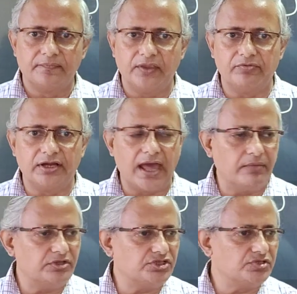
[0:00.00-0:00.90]
If the
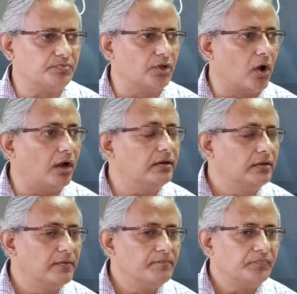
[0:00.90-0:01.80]
damage is
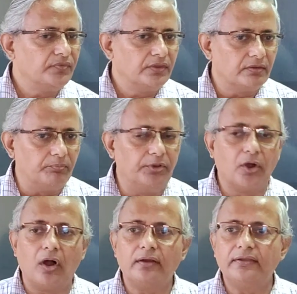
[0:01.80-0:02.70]
beyond
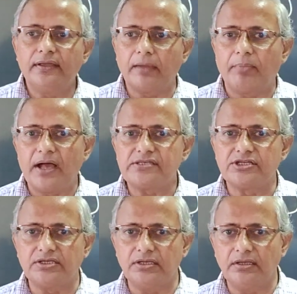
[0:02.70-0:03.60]
the
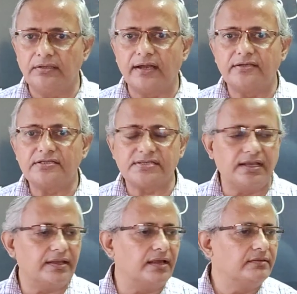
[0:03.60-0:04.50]
capacity that the
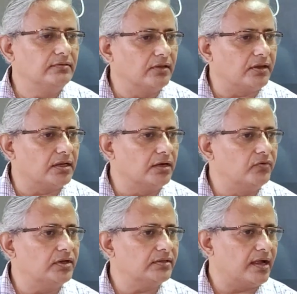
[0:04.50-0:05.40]
cell can
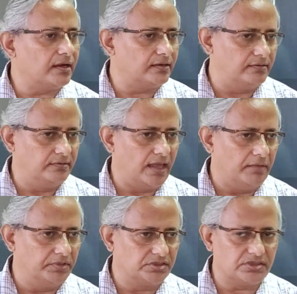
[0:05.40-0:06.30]
recover that
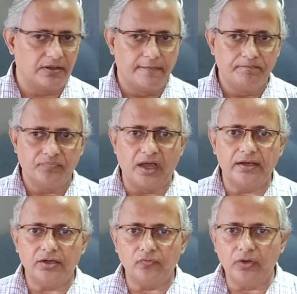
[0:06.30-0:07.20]
damage,
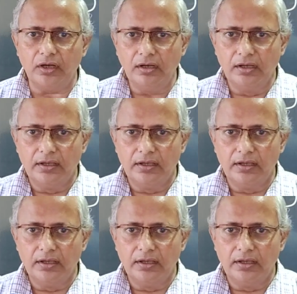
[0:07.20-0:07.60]
then it will,